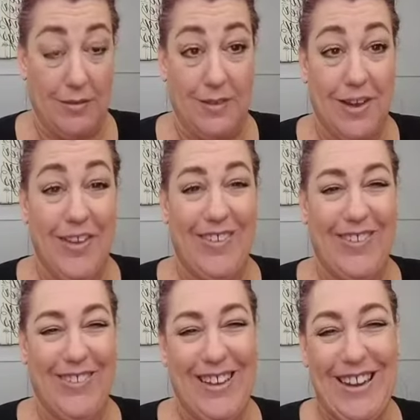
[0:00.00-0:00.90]

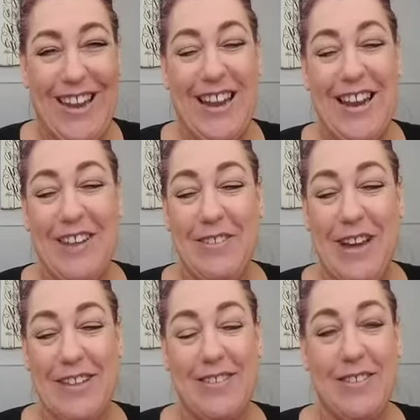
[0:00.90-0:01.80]
So
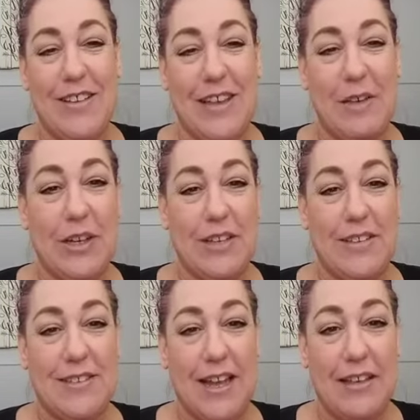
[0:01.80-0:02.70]
anyways, you guys have a
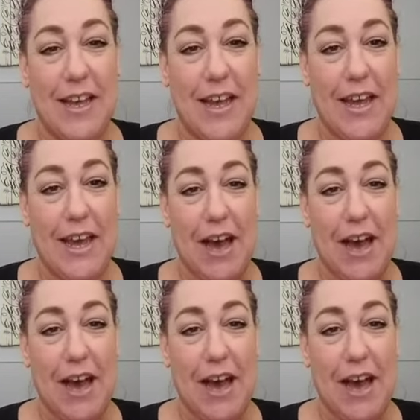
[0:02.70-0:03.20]
good Sunday.